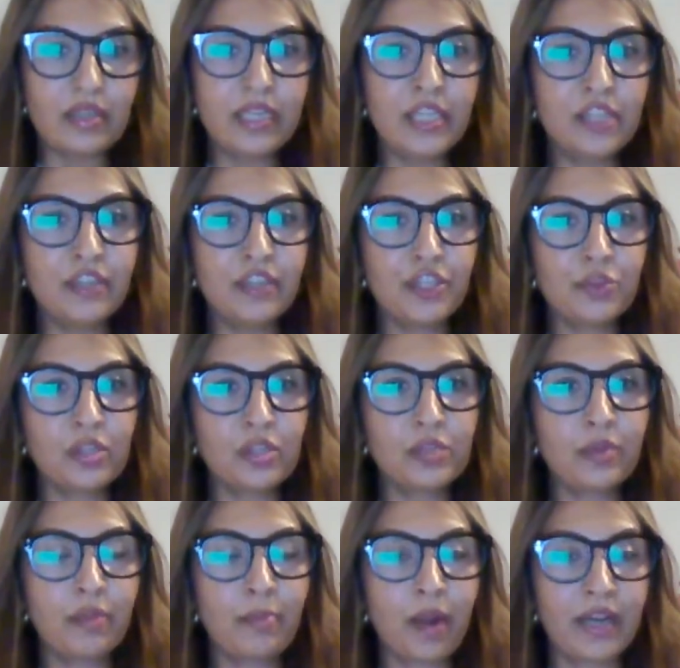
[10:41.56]
Individuals
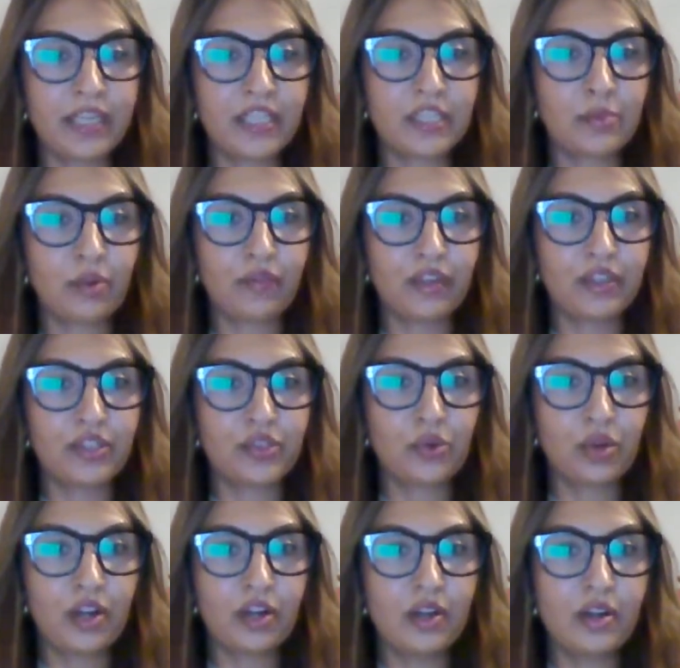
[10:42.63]
with body dysmorphic
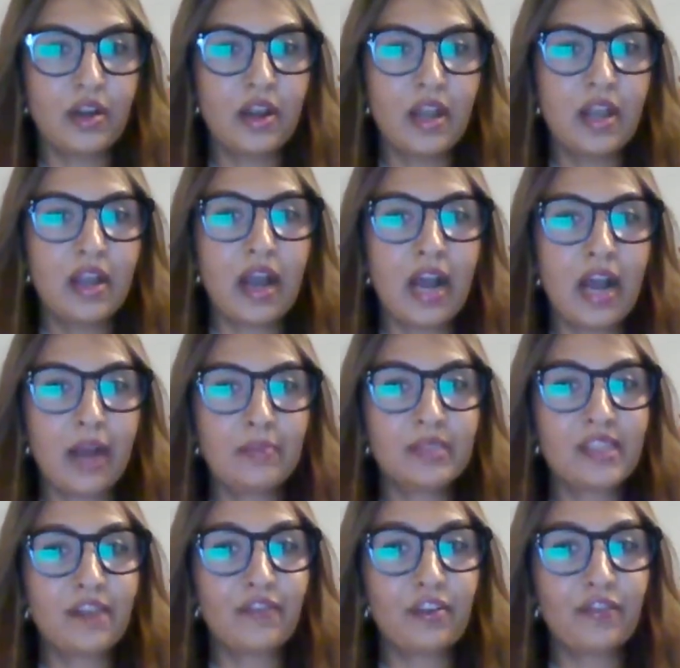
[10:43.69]
disorder
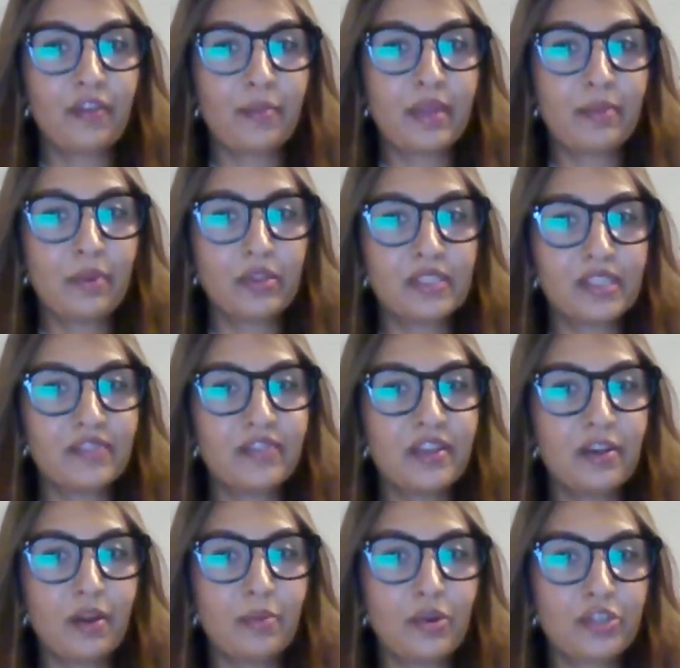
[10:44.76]
suffer from
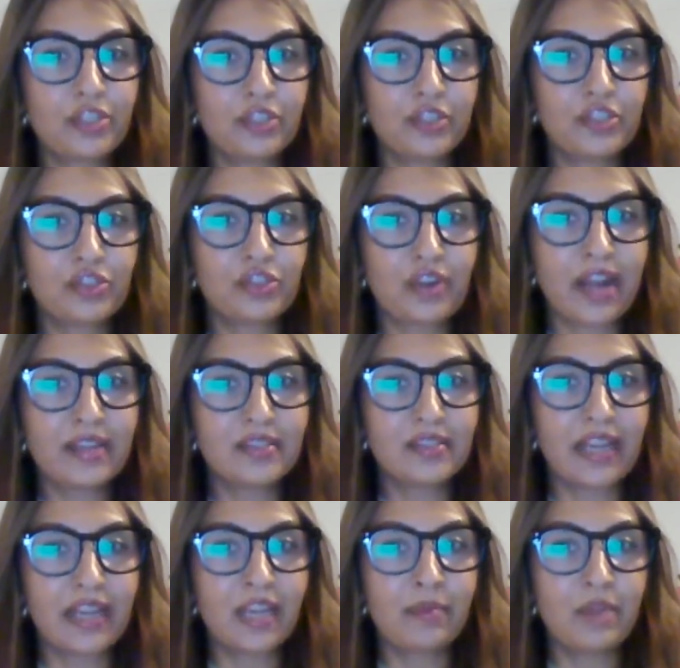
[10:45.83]
severe emotional distress
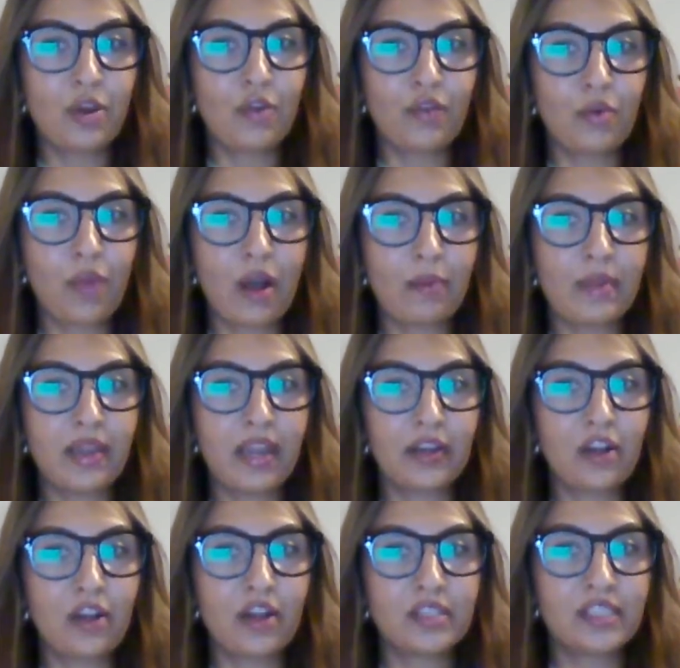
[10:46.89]
that can be overwhelming
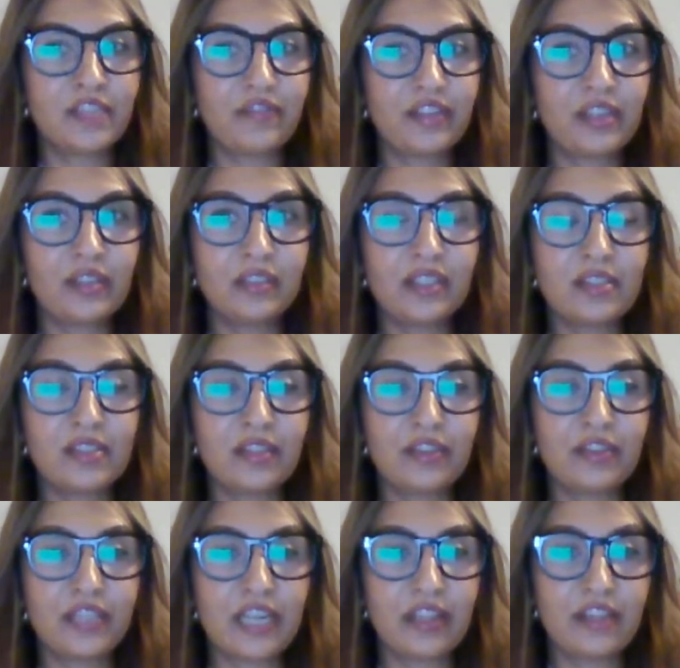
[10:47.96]
and cause difficulties in
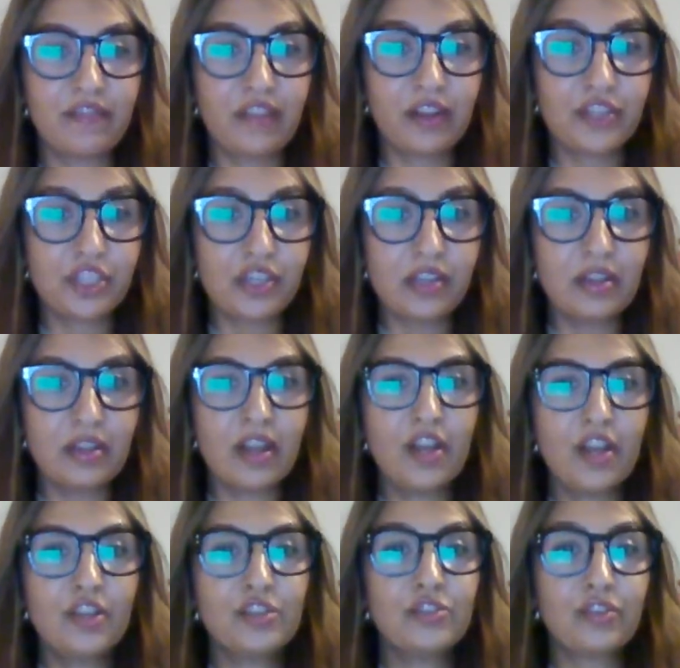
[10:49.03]
their daily functioning.
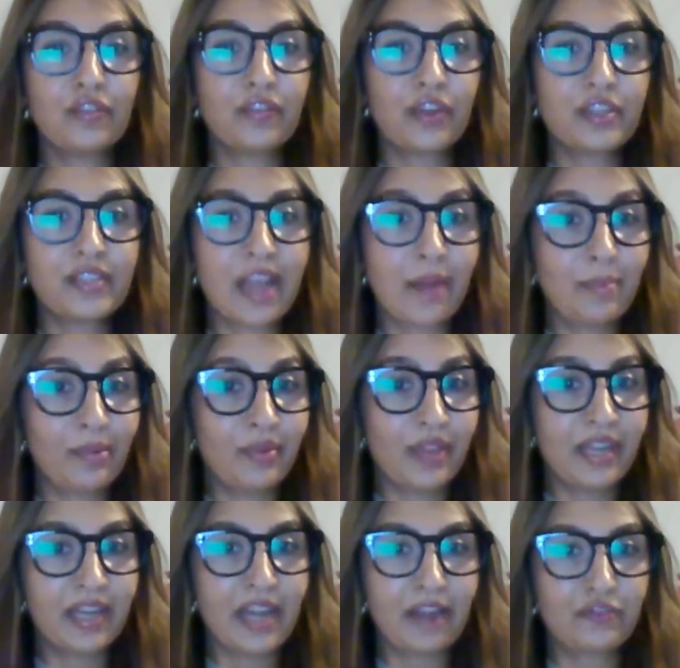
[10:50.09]
So, for example,
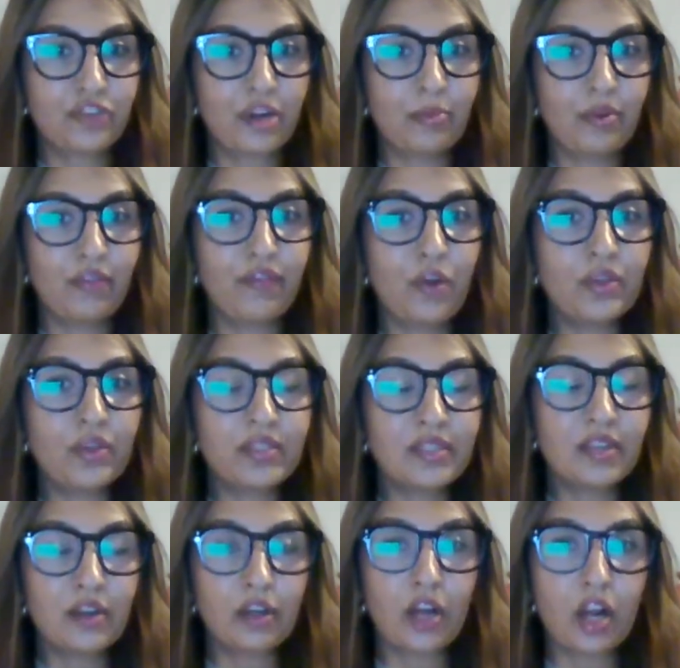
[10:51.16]
they can have trouble
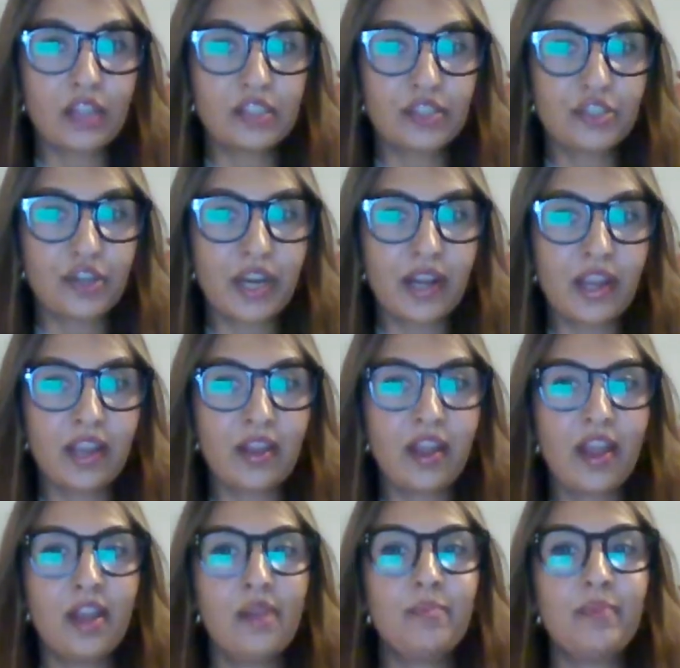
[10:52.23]
focusing or concentrating,
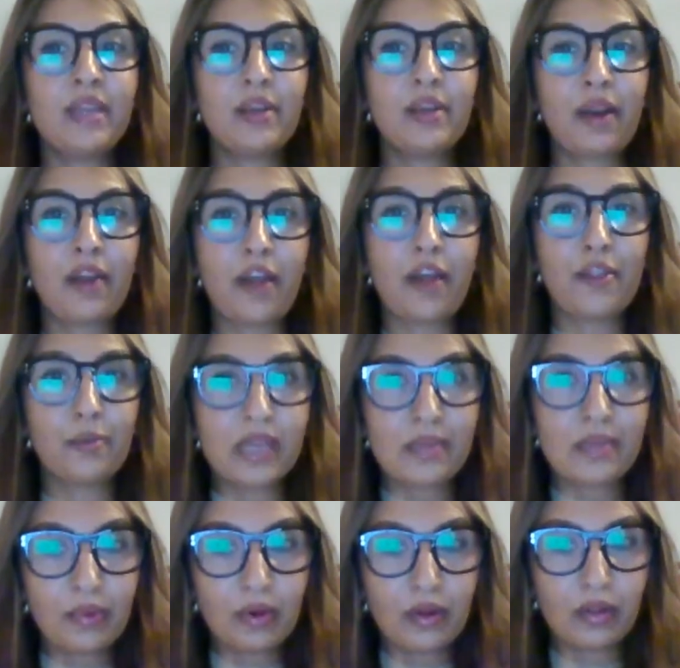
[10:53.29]
being around other
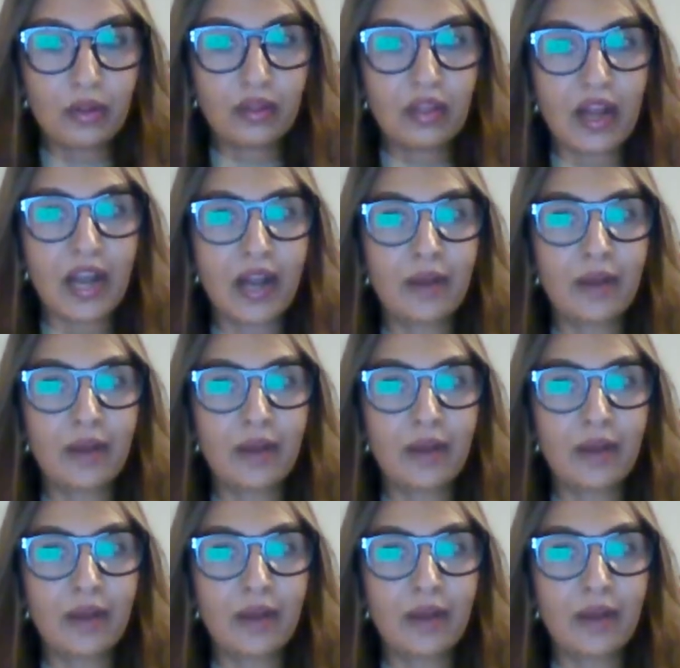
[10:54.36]
people,